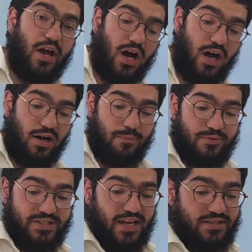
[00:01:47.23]

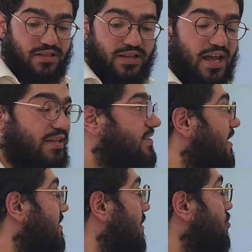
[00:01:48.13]
up, then
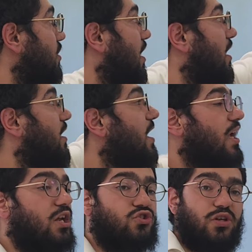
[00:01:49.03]
says the Mishnah,
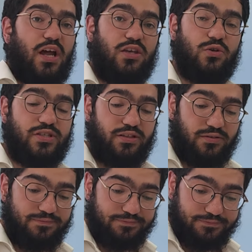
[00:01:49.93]
he should not use it.
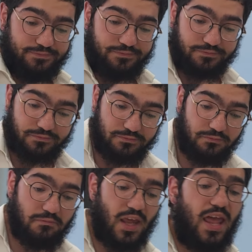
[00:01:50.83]

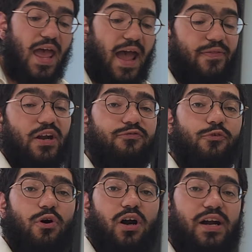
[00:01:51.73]
And
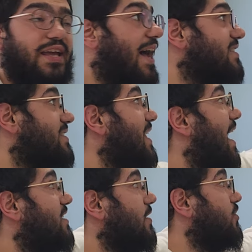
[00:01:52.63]
therefore, he has a
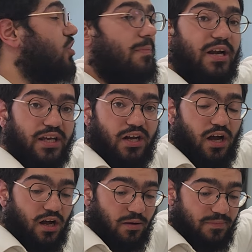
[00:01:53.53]
status of a shomer
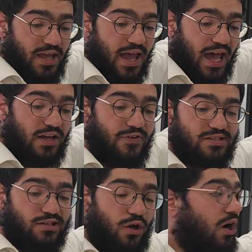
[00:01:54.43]
chinam, and if
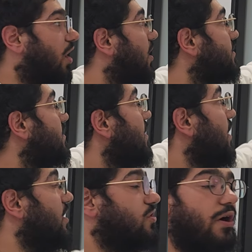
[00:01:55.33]
it's lost,
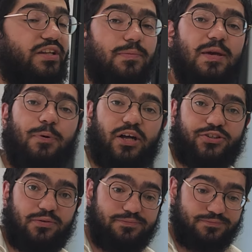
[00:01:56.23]
he's going to be
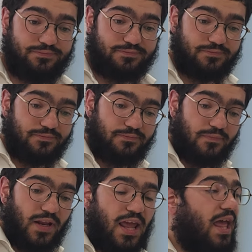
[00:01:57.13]
potter.
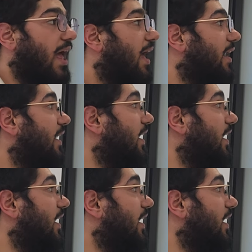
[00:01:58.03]
And